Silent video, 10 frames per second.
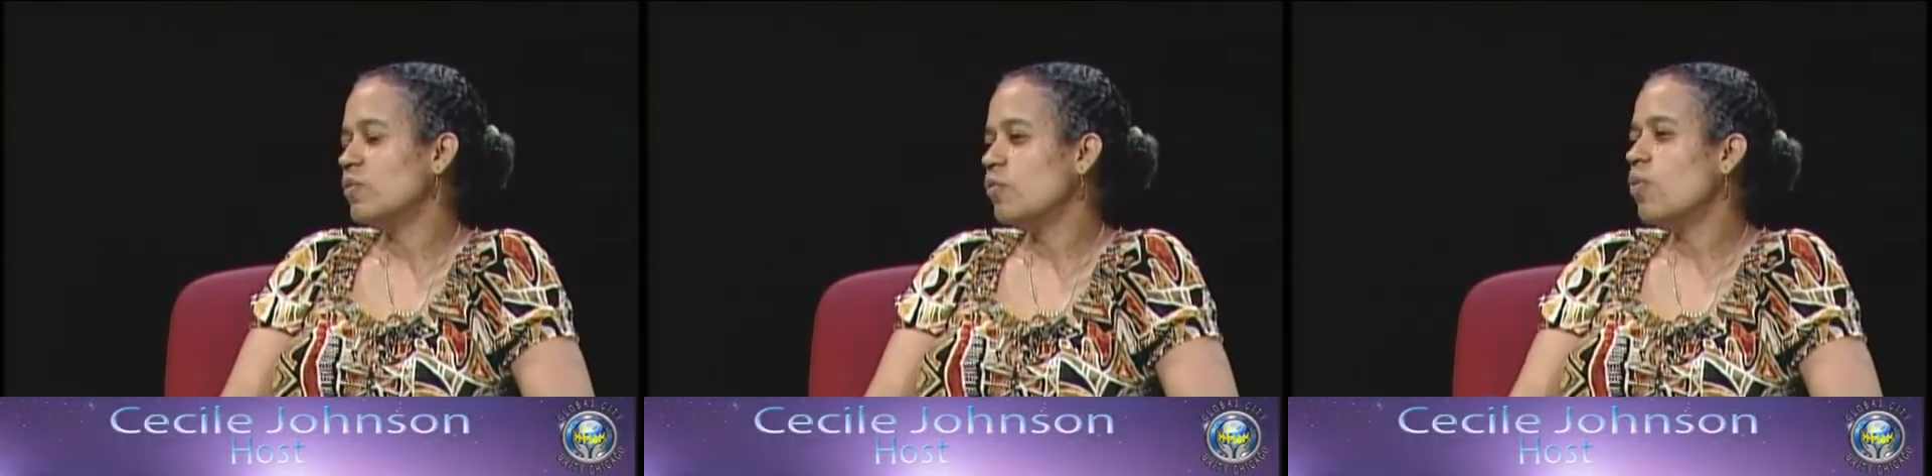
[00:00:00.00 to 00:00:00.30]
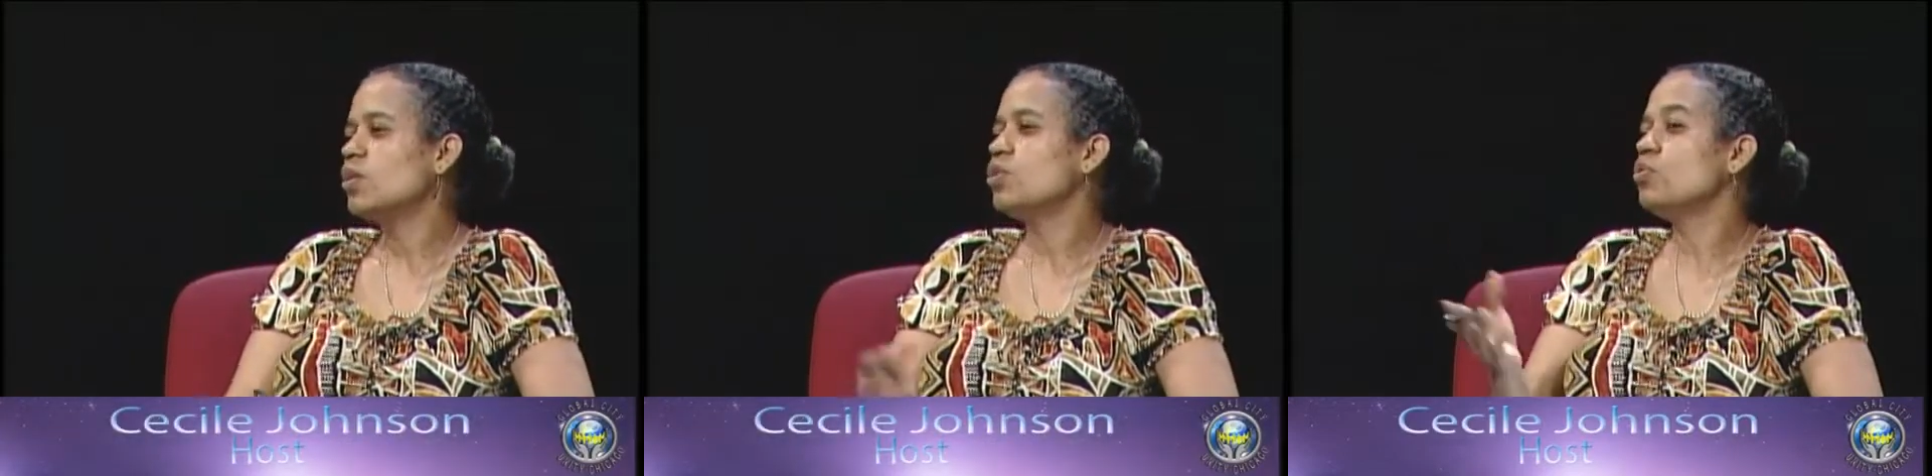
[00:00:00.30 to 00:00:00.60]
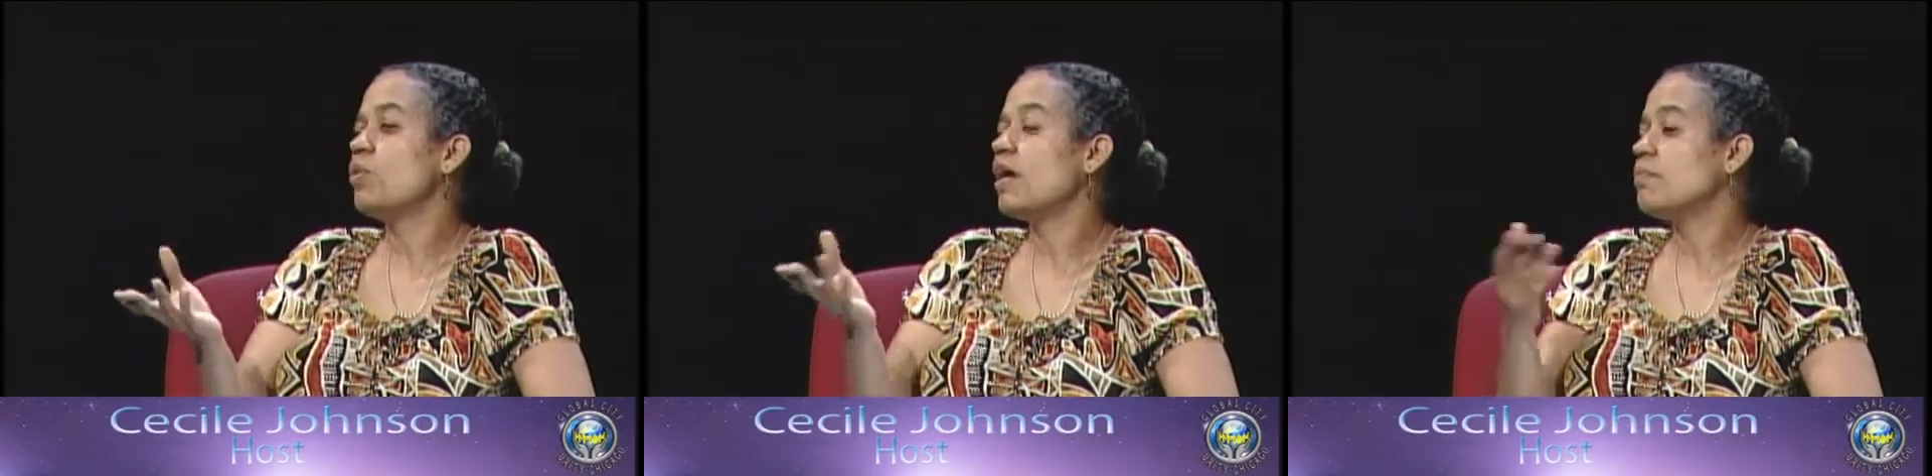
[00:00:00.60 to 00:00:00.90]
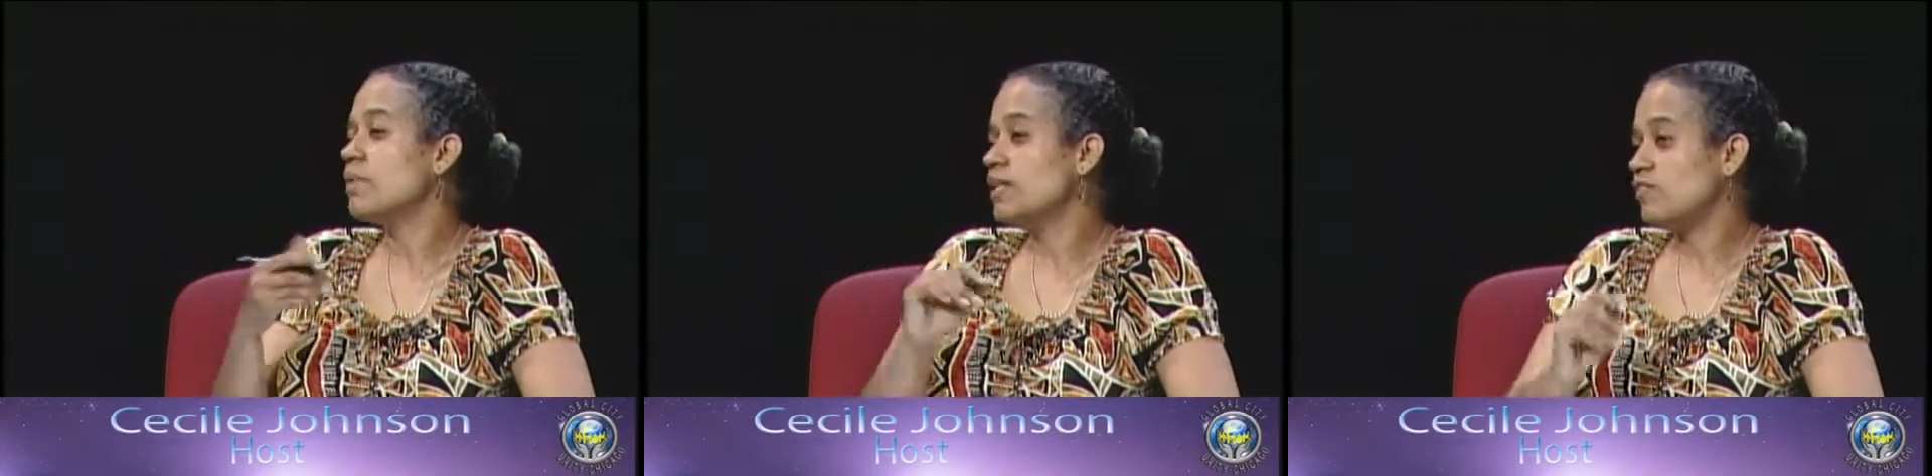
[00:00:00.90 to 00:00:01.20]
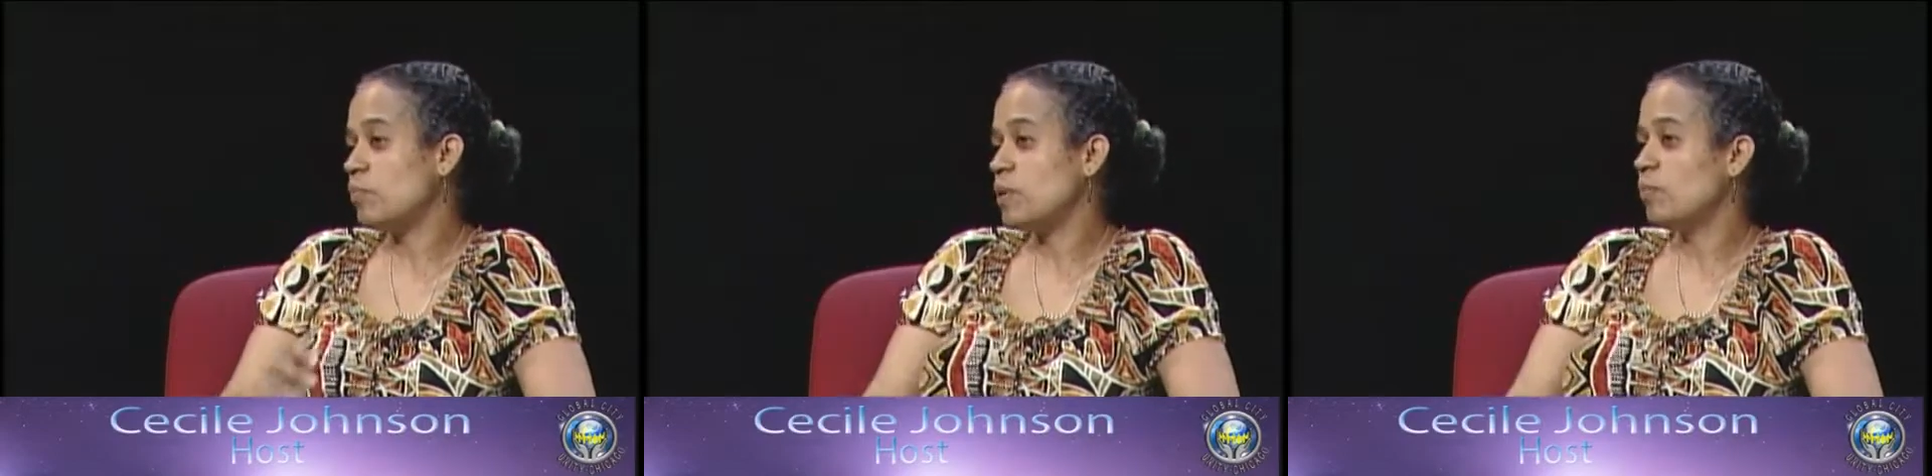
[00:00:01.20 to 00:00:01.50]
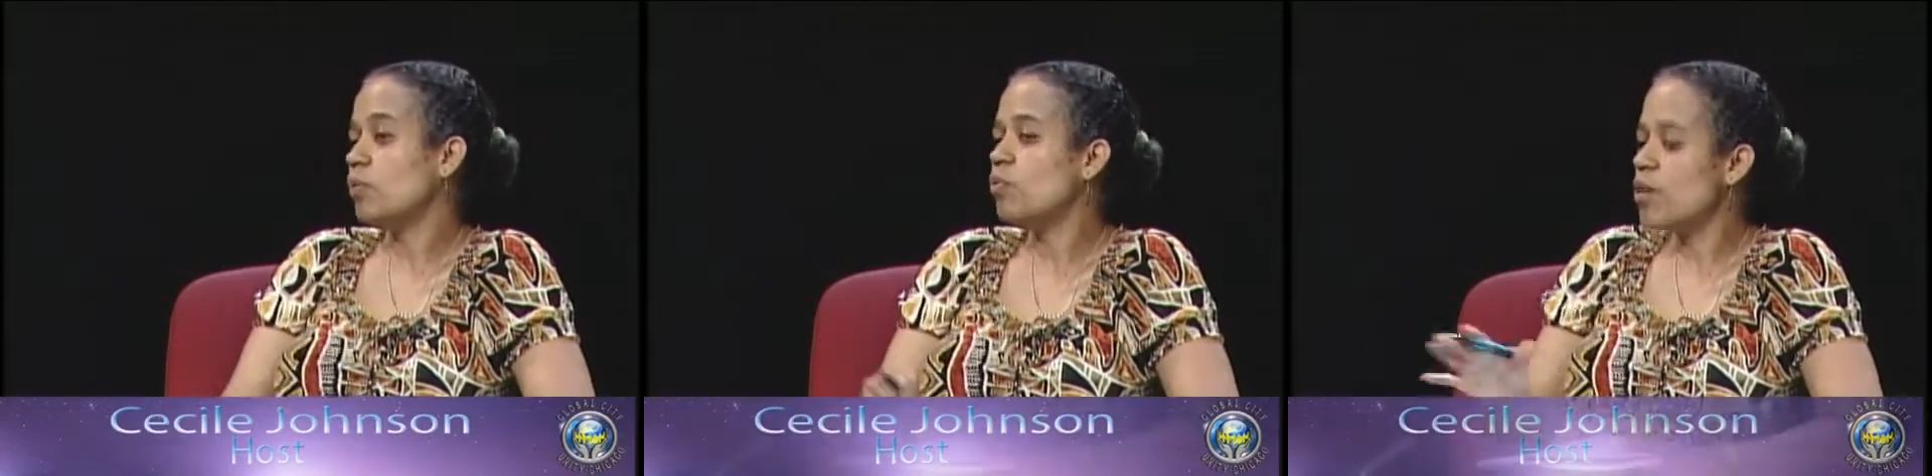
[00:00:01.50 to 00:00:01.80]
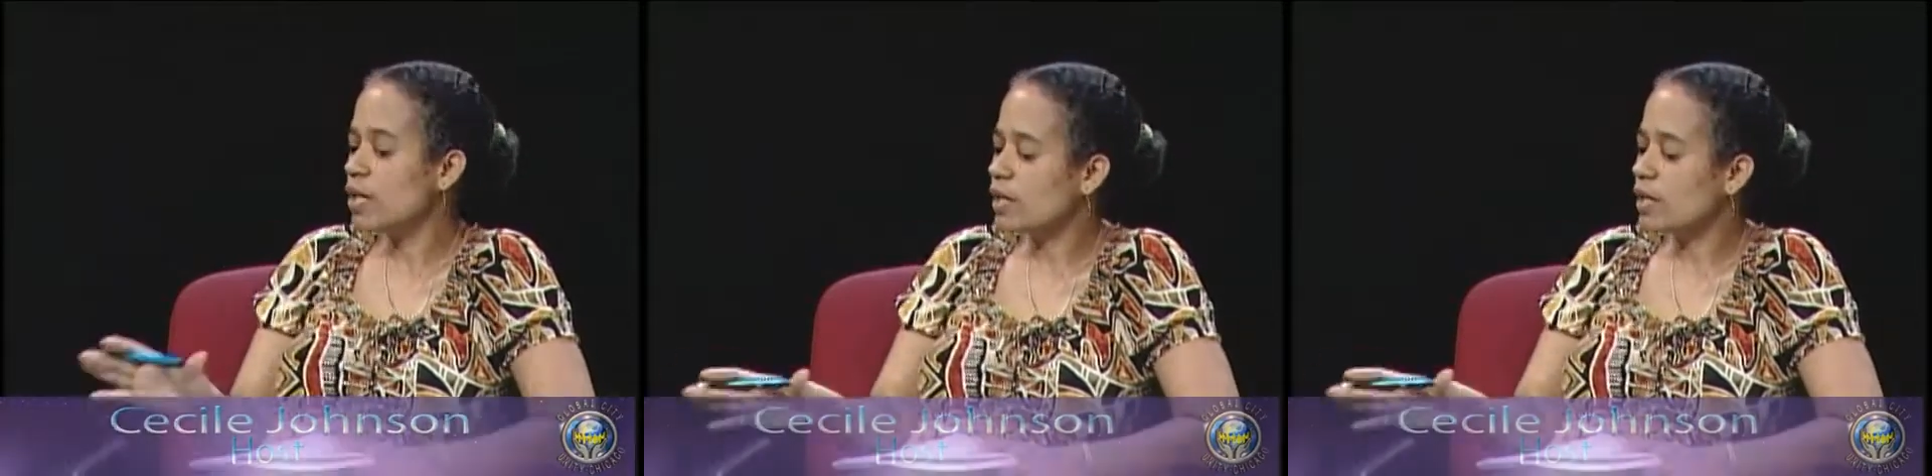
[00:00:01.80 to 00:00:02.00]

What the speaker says: what do you recommend for people who want